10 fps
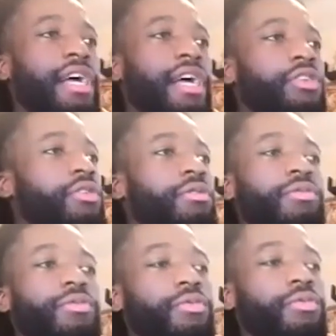I don't
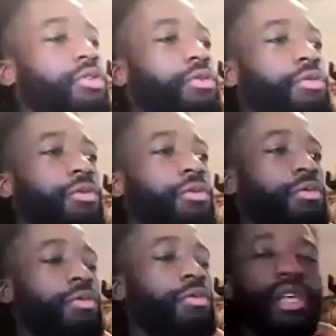know who you what,
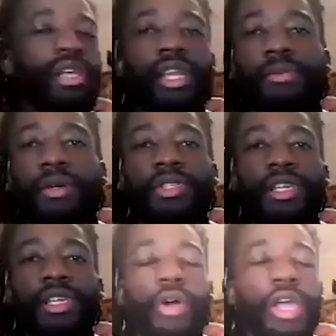what their names. I always
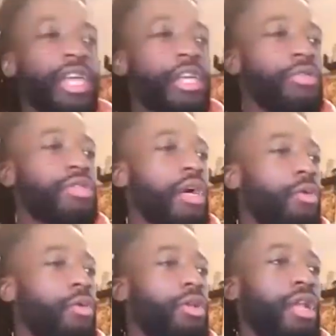say your AQs and
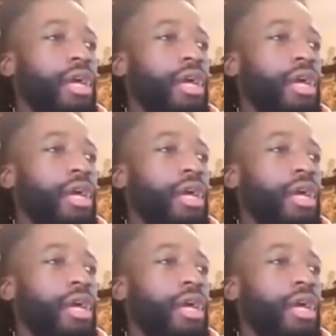whatnot.